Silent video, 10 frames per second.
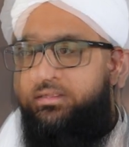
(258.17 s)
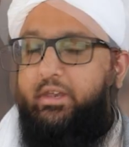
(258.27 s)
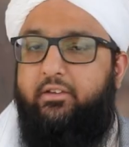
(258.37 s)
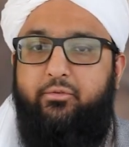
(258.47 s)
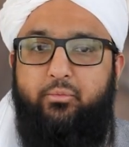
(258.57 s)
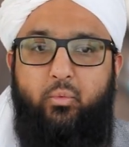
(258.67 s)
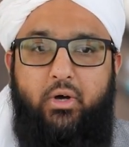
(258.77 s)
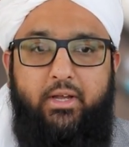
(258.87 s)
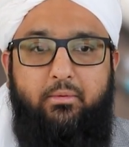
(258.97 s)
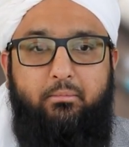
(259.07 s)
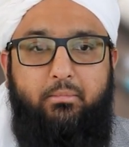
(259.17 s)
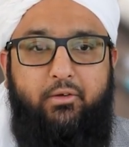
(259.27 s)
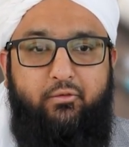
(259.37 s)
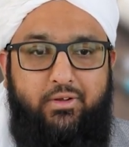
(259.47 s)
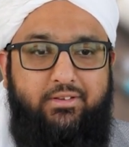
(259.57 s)
That is why,
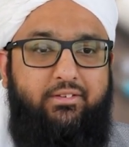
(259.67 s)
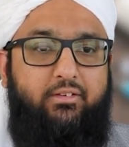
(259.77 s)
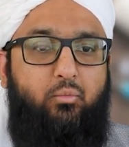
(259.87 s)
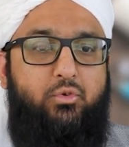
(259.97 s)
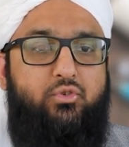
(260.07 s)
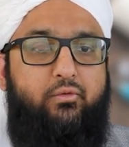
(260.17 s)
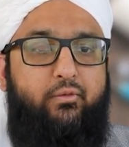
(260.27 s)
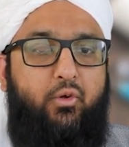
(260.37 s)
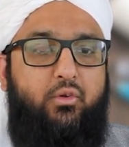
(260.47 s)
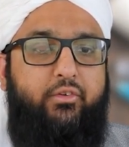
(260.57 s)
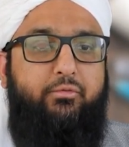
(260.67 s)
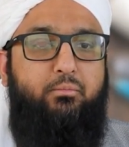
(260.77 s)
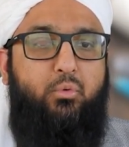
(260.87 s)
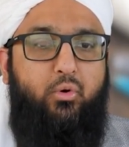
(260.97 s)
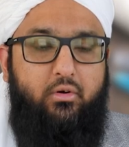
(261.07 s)
my friends, we should focus
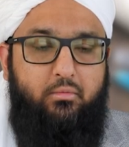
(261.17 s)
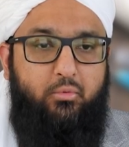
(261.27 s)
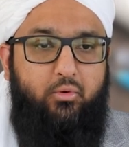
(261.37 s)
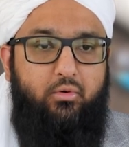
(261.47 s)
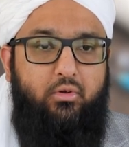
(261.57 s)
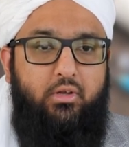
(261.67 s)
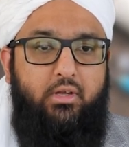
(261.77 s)
more and more